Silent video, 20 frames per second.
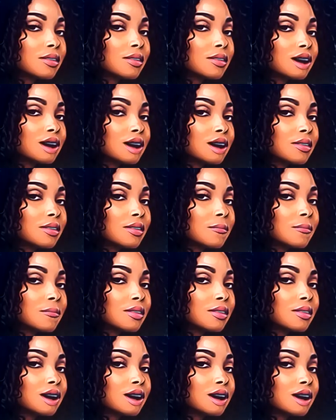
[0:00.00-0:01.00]

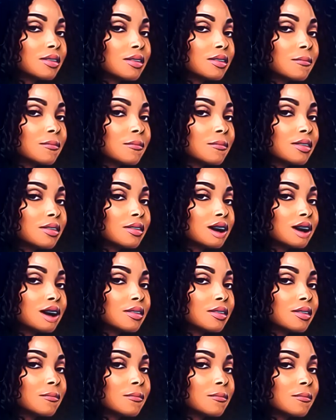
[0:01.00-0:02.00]
That's not the life,
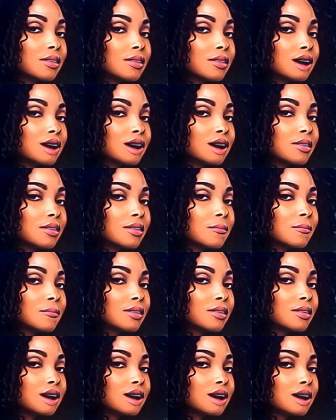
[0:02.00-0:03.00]
girl. I am telling
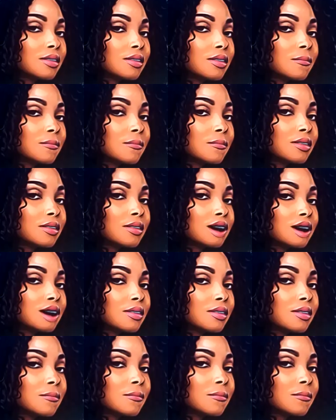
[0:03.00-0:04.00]
you from
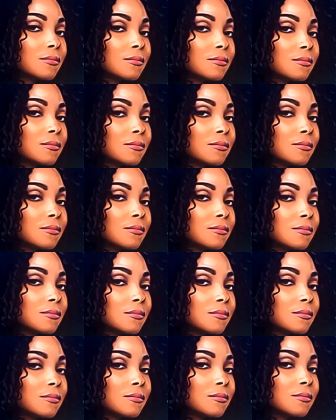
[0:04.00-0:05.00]
personal
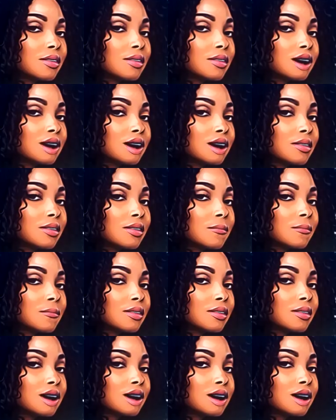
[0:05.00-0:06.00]
experience. I have
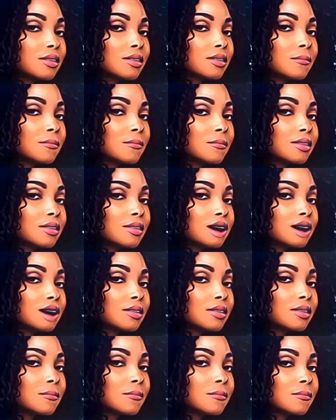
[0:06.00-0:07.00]
never had so much
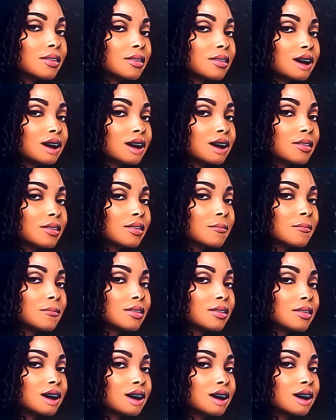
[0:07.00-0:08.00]
anxiety,
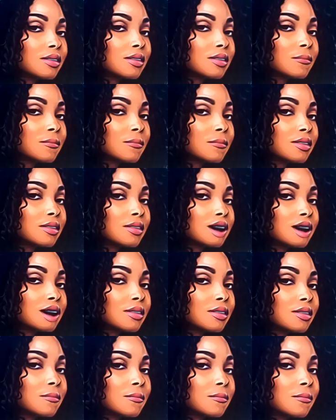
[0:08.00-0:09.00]
stomach
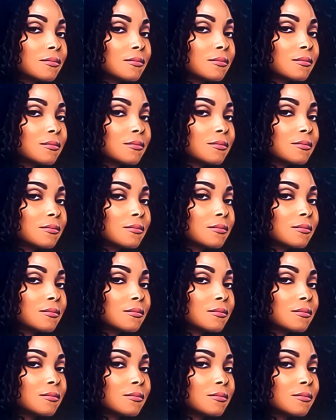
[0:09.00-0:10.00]
aches,
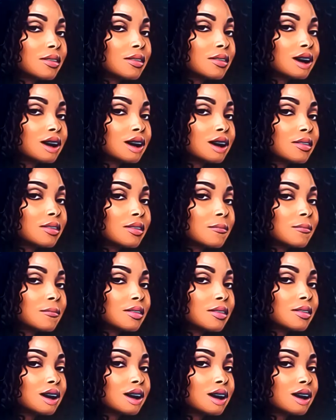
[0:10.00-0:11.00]
headaches, having to
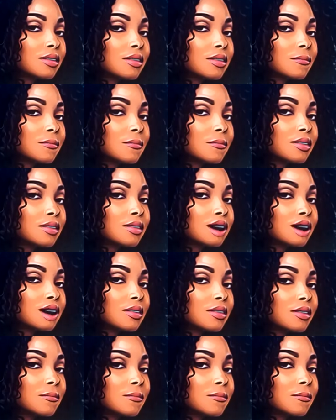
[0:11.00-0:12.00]
constantly
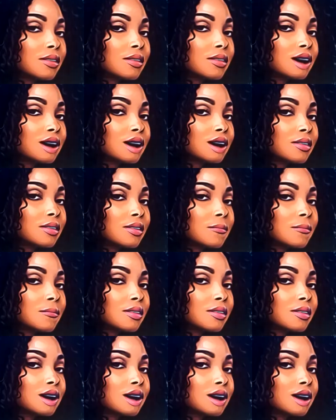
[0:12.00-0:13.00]
check. Baby, that's not the
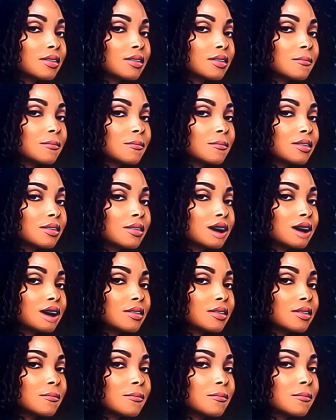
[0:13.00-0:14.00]
life. It ain't the life. Let him
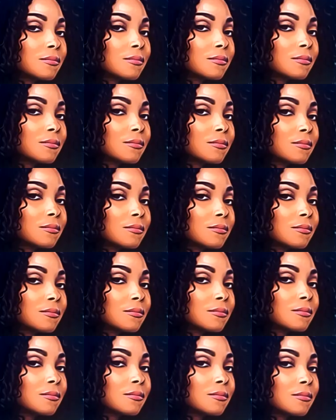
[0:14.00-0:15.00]
go, honey. Let him
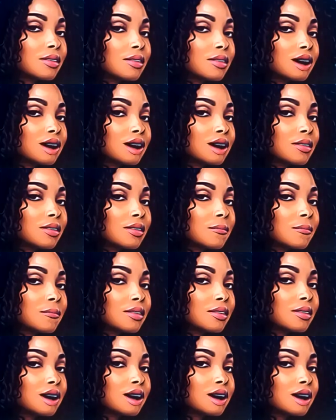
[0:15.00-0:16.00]
go. Let him be
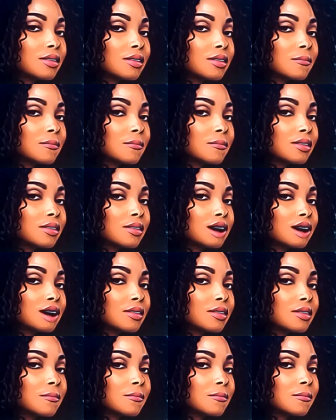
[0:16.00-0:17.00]
free to roam
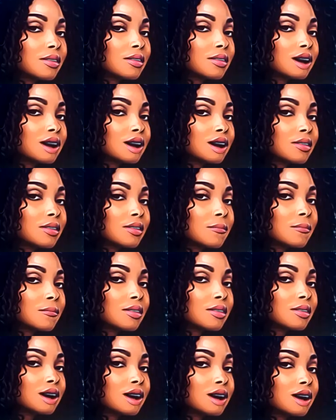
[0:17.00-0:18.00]
the Tampa streets.
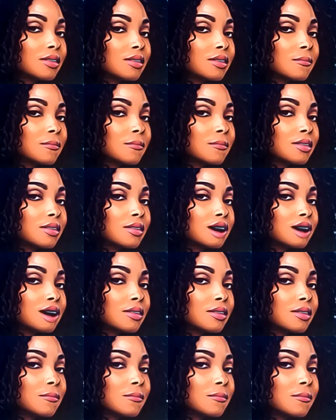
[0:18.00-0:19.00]
Girl, let his ass
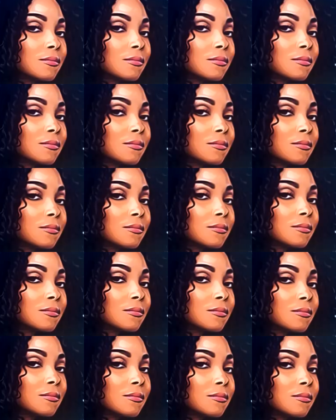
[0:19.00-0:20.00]
go. So
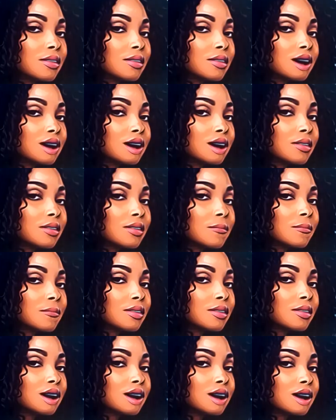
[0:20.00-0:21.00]
Drew and Sheree come
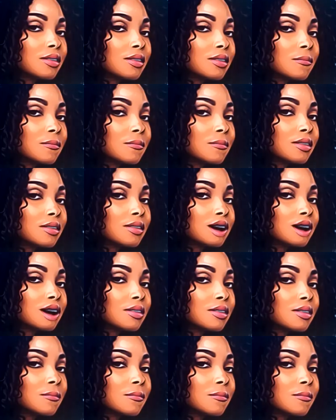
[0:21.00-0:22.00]
on back to the table,
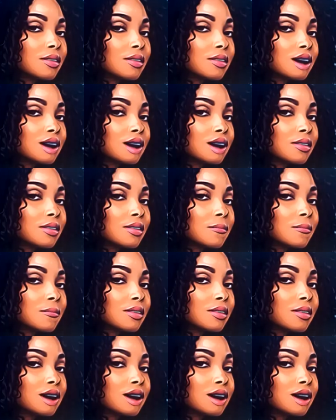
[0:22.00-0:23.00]
and Sonya is telling them, you
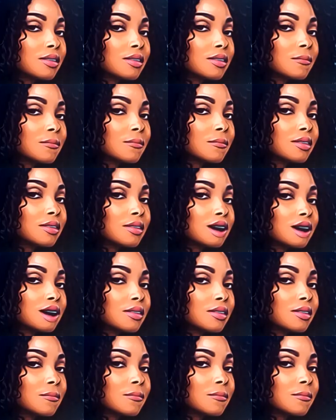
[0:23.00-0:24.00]
know, she wants them to be
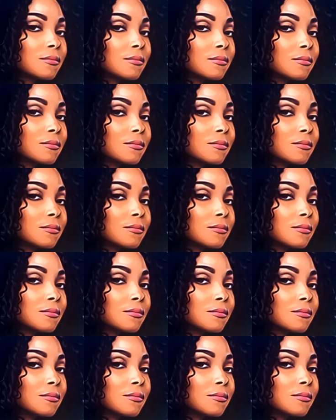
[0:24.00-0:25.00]
receptive of each
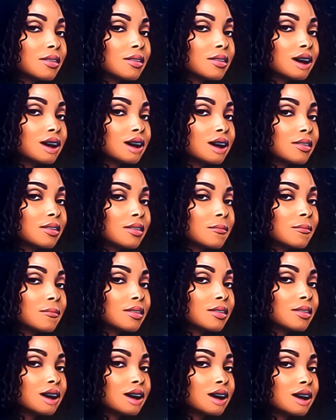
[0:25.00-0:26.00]
other and very
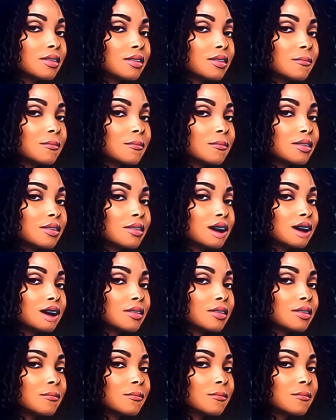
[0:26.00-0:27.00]
respectful when they
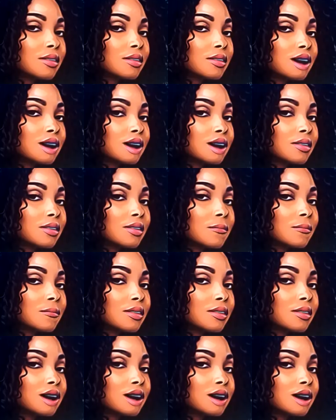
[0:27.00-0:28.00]
speak to each other
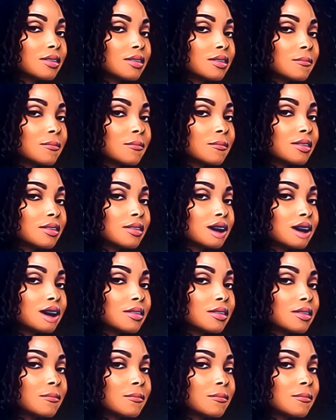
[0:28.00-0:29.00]
because, you know, they all
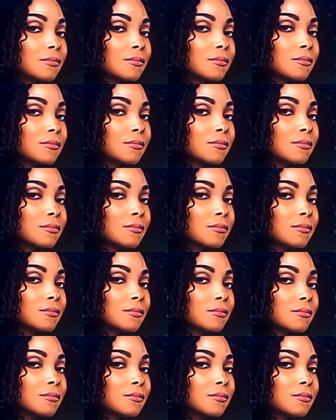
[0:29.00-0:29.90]
have a problem with that.